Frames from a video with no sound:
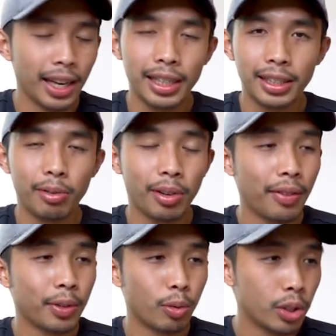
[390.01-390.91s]
And lastly, we
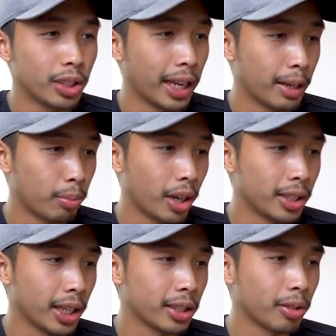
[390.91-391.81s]
have the Woodgate
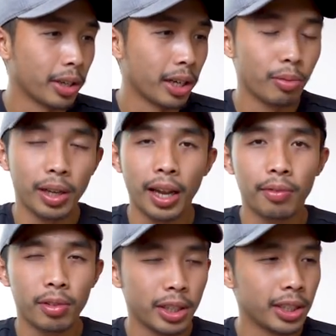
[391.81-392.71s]
project. So here we
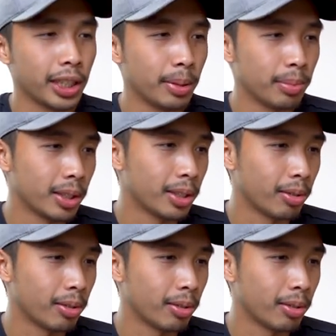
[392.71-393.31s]
have 3 schemes.